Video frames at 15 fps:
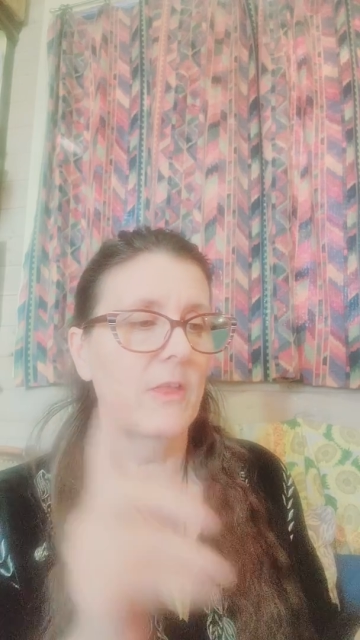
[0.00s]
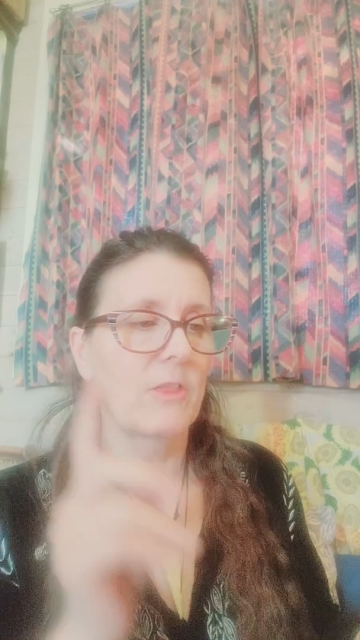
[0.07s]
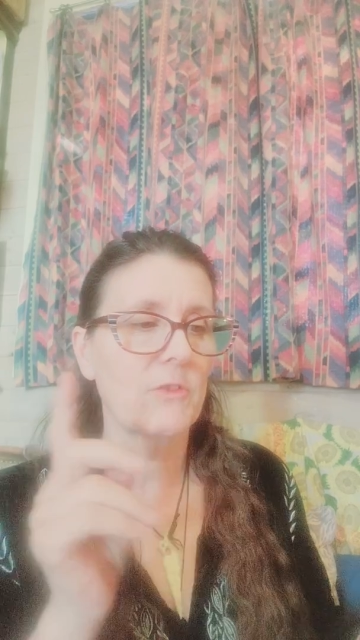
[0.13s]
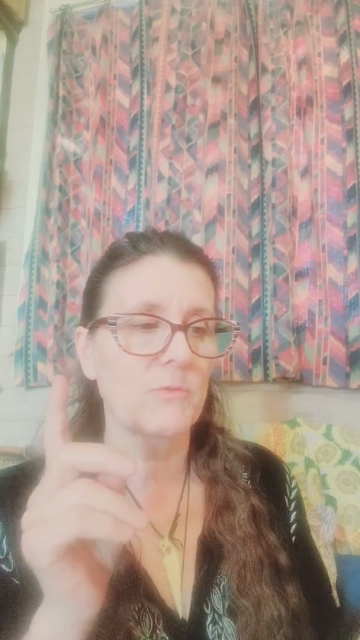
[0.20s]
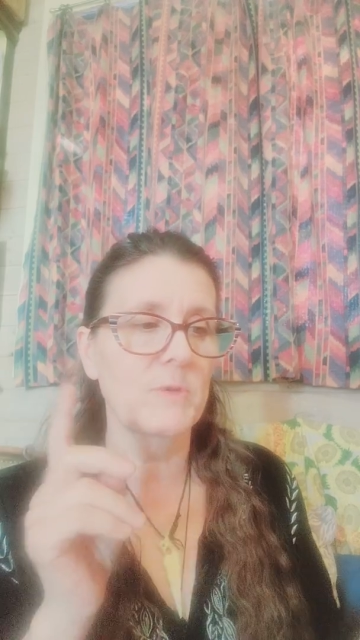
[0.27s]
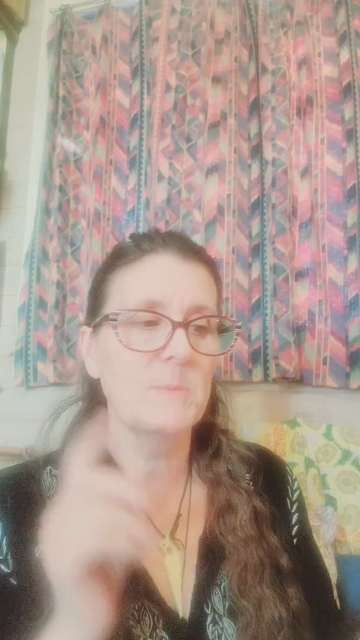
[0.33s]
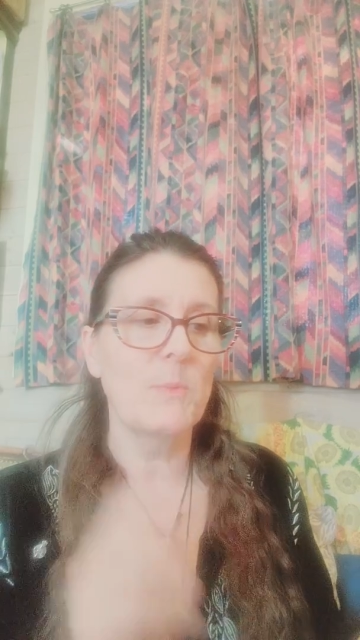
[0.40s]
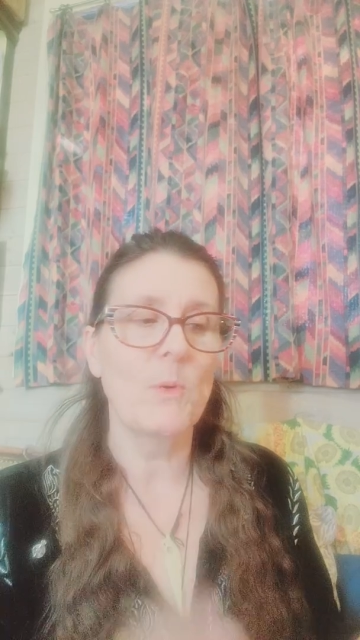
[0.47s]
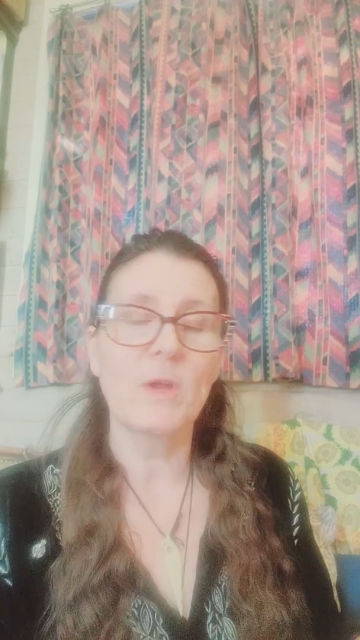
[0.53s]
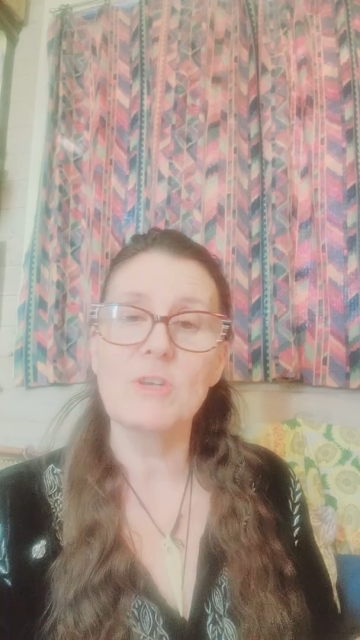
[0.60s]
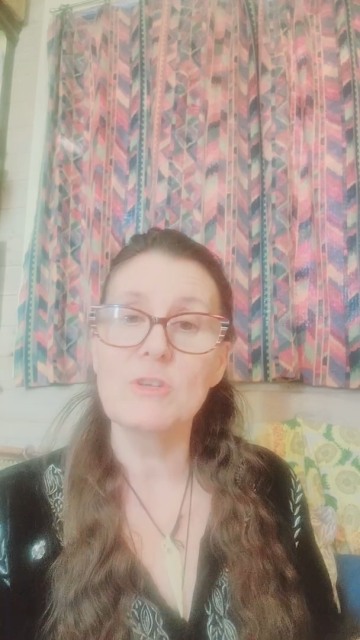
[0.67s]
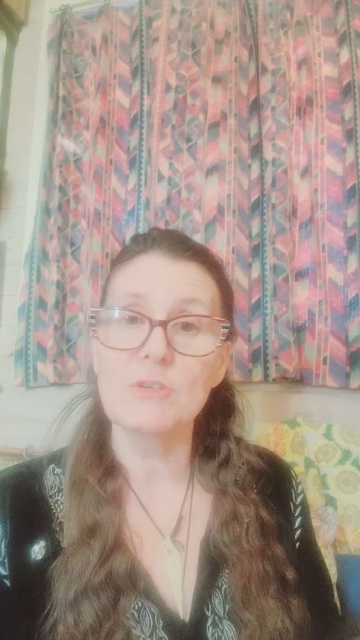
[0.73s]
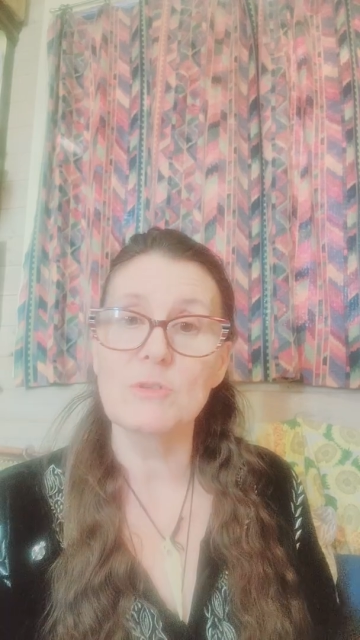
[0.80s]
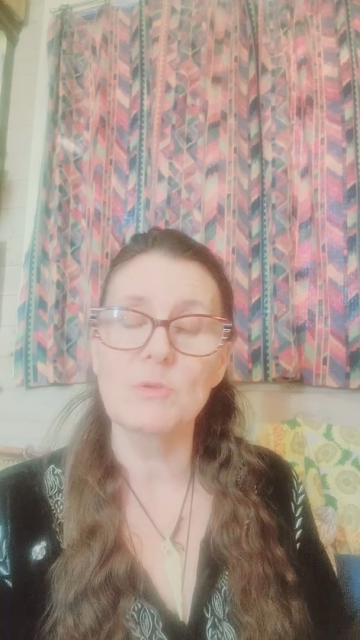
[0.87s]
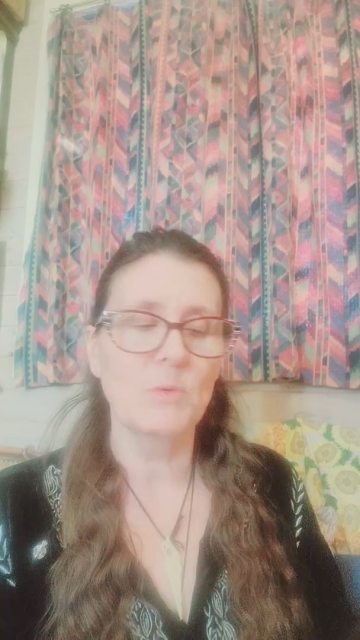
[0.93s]

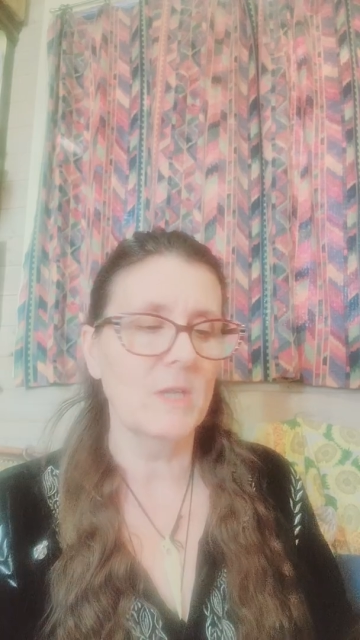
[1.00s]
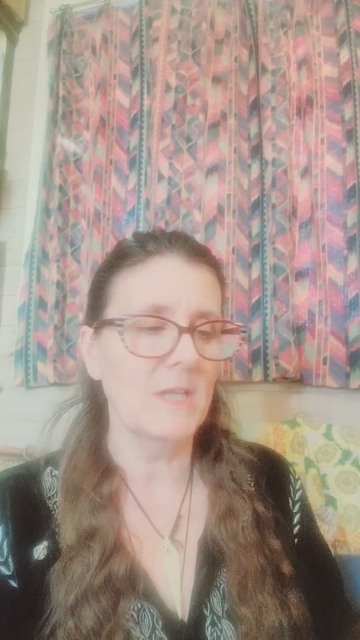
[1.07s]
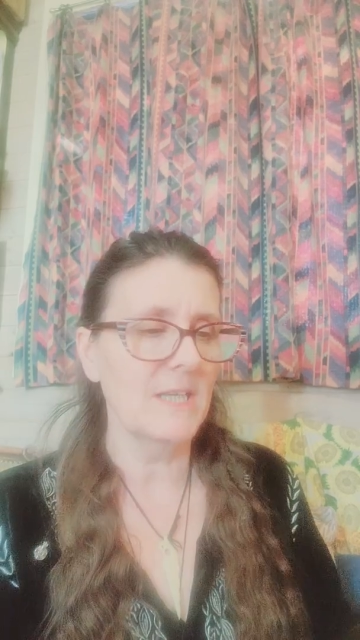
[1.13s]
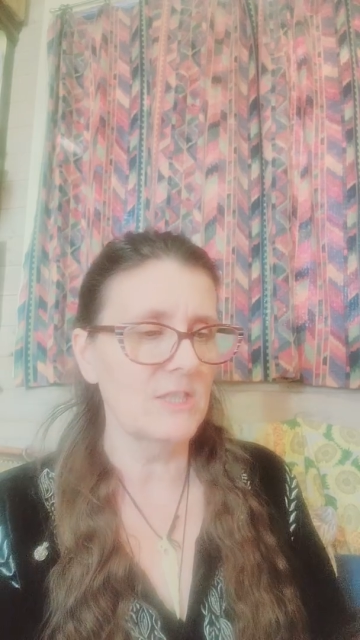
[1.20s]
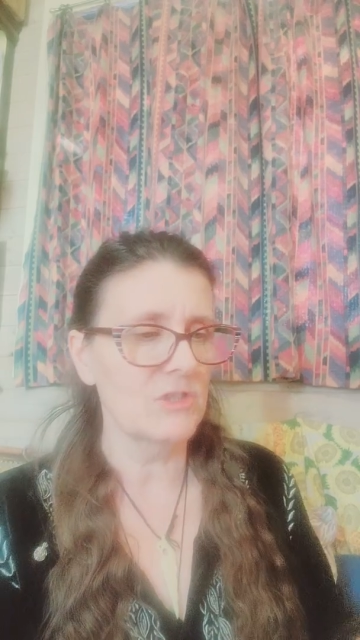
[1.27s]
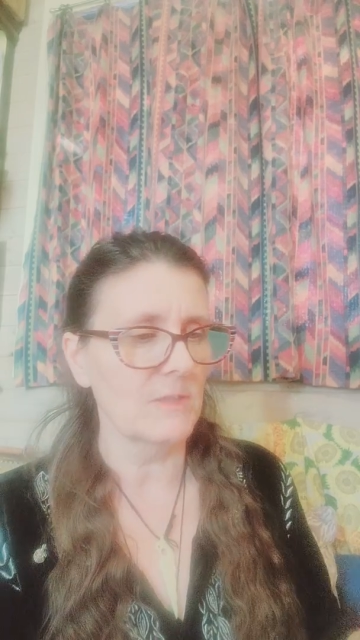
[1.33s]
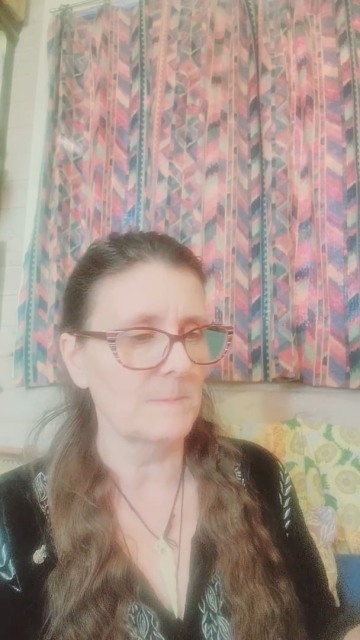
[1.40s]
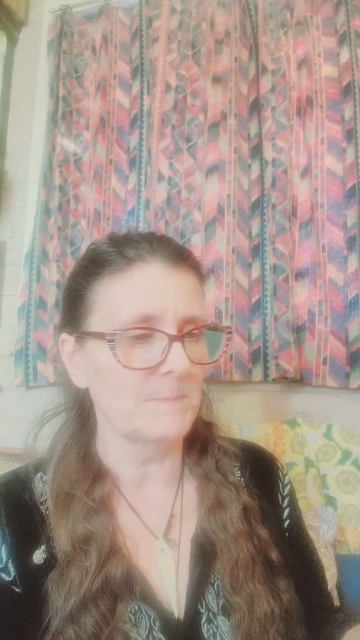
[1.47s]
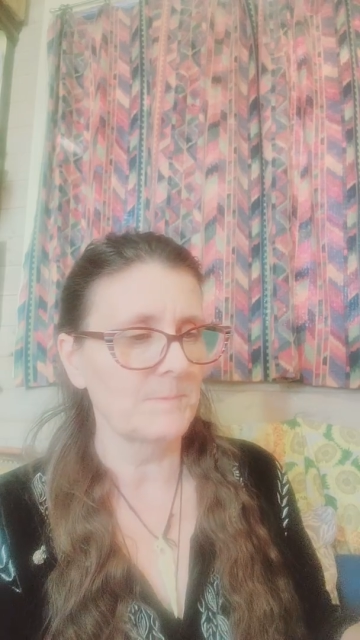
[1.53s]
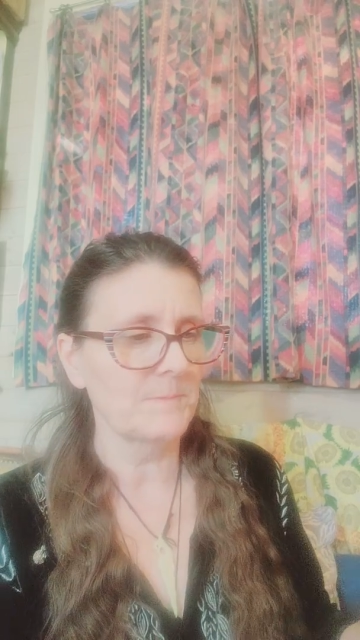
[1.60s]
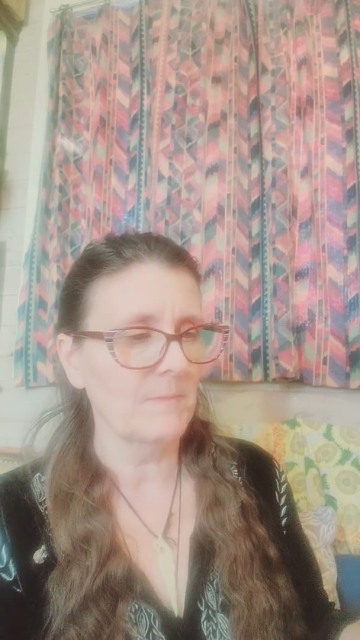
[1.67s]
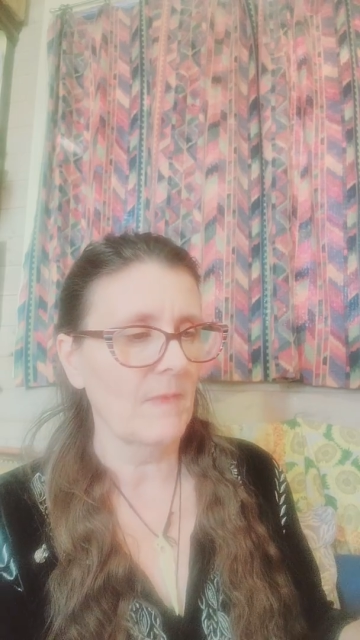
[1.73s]
3.2, religion.